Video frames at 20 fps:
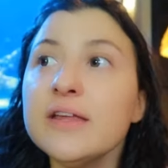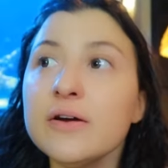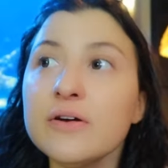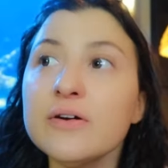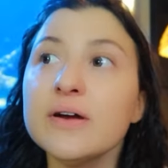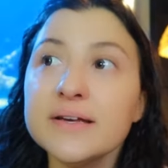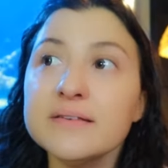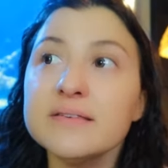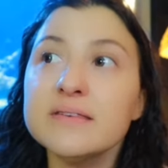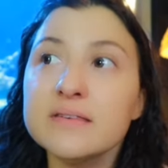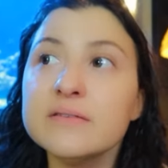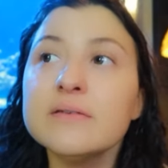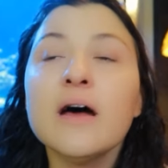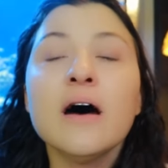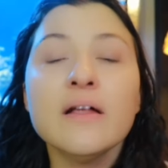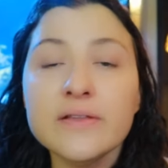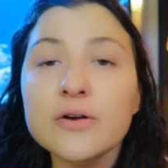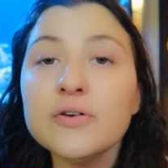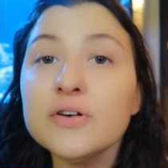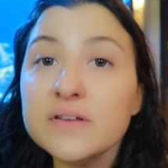there is
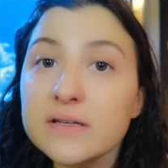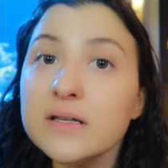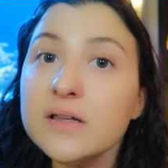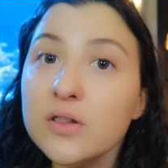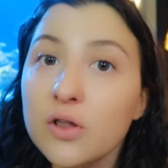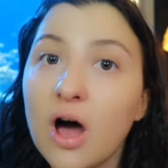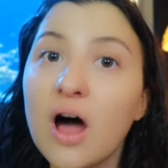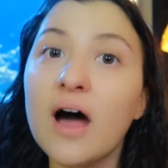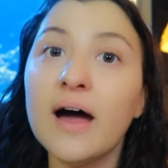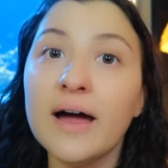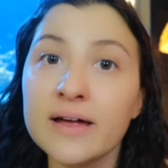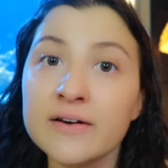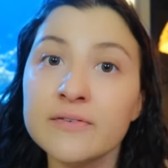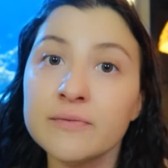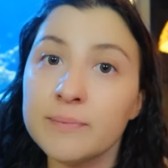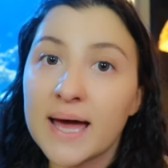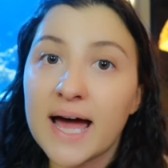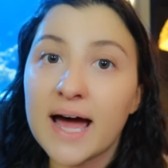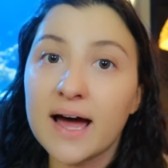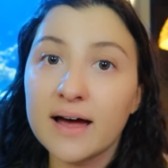a lot
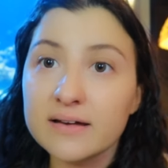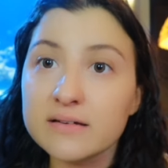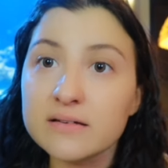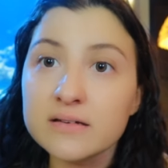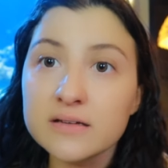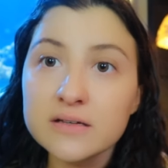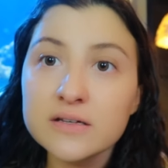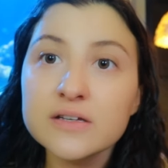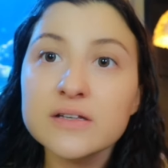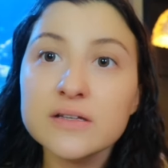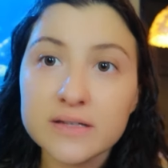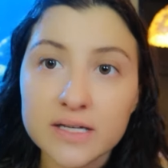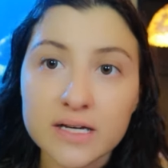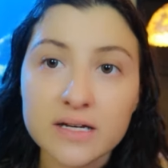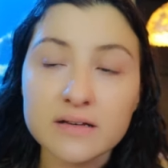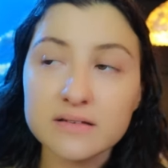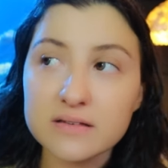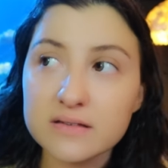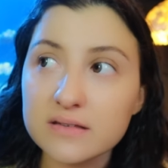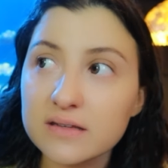of bad
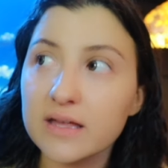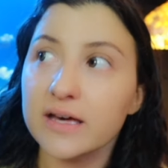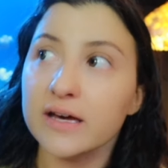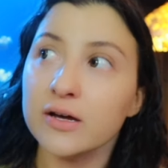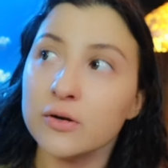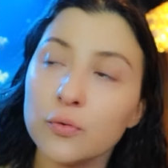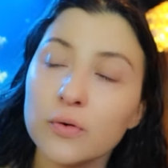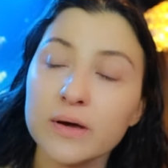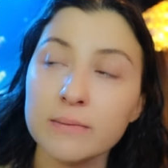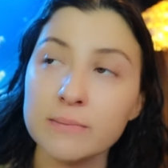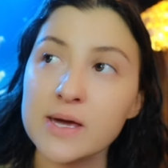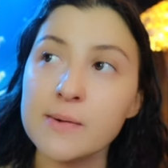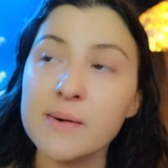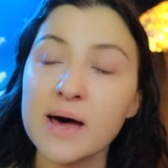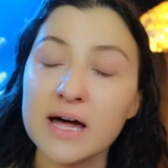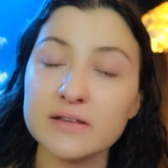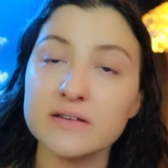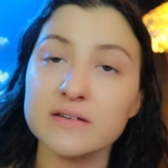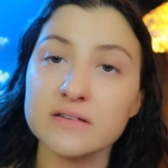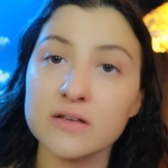things that annoy me
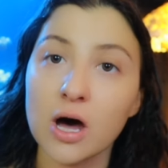about this